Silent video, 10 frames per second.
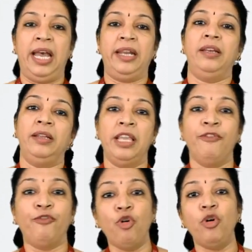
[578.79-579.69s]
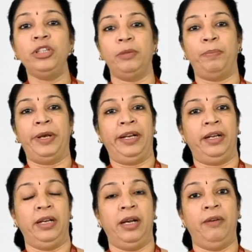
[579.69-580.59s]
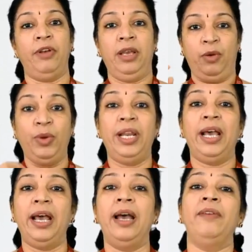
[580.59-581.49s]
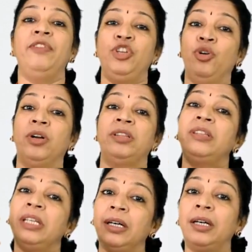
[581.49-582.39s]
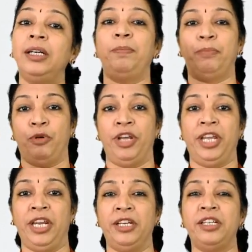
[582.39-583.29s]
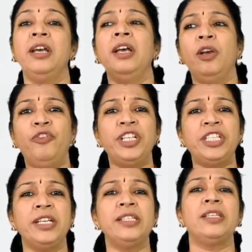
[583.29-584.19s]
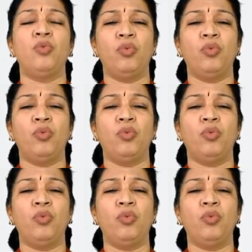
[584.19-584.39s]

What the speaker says: And the fourth paragraph will have your third point, which is